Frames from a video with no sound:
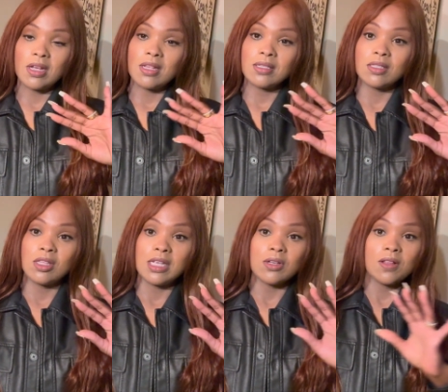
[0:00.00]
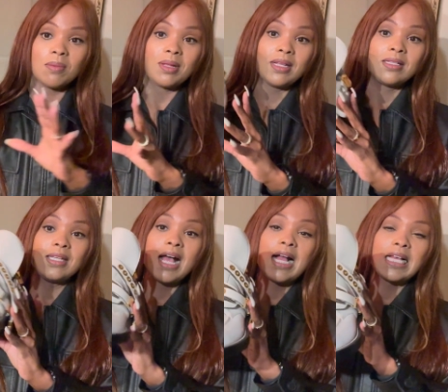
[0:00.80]
This, these are the
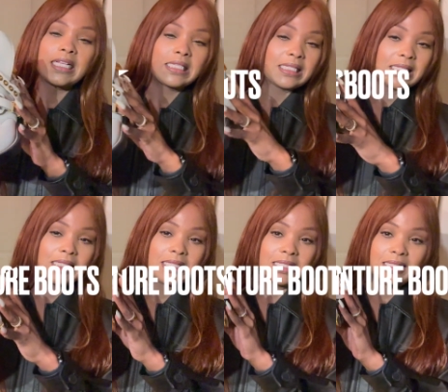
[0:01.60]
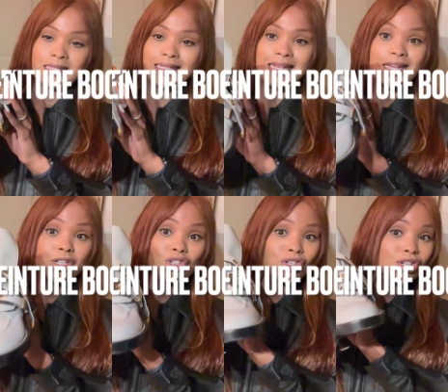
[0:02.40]
Balenciaga
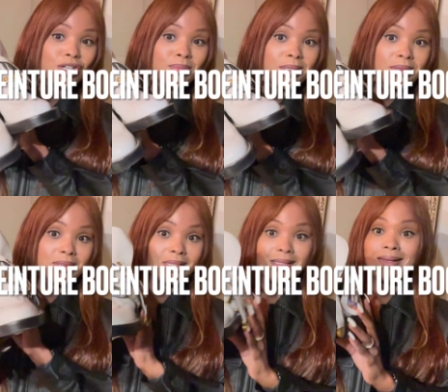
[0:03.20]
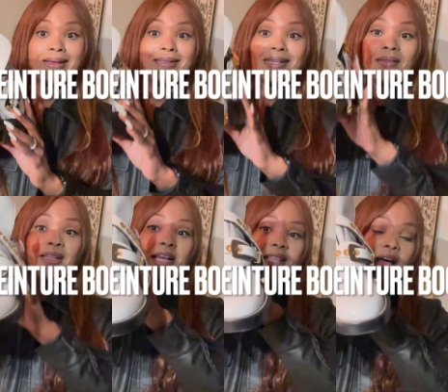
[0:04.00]
Ceinture boots, something
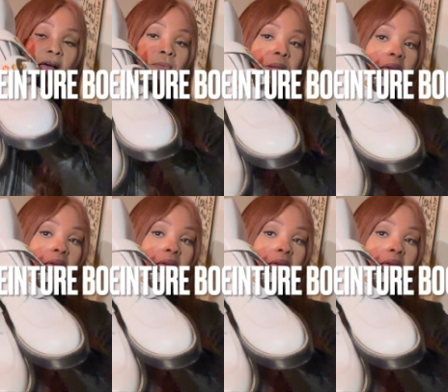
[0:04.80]
like that.